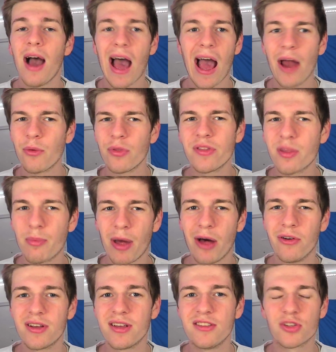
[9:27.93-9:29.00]
I don't think the
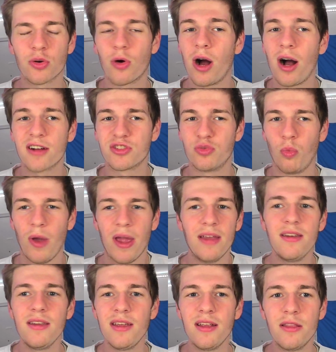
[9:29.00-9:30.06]
Pelicans or Hawks
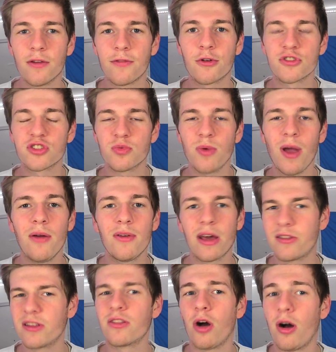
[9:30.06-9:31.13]
win in the first round. I
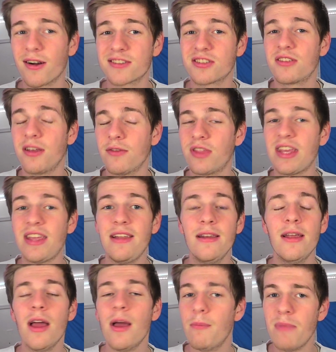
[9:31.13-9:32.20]
think the Hawks give the
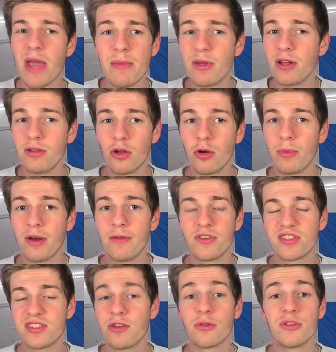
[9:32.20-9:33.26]
Heat maybe a little bit of a
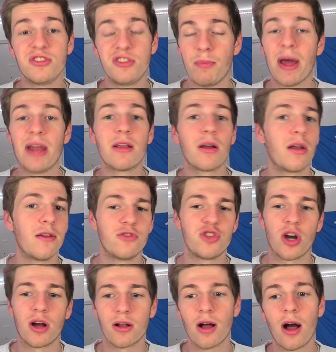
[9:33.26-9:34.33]
series, depending on if
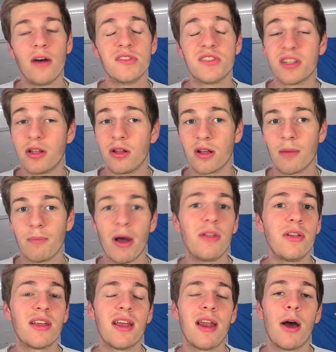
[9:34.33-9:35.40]
John Collins and Clint
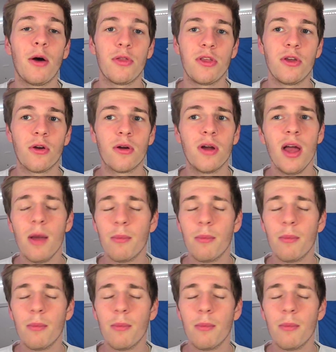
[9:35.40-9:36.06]
Capella get healthier.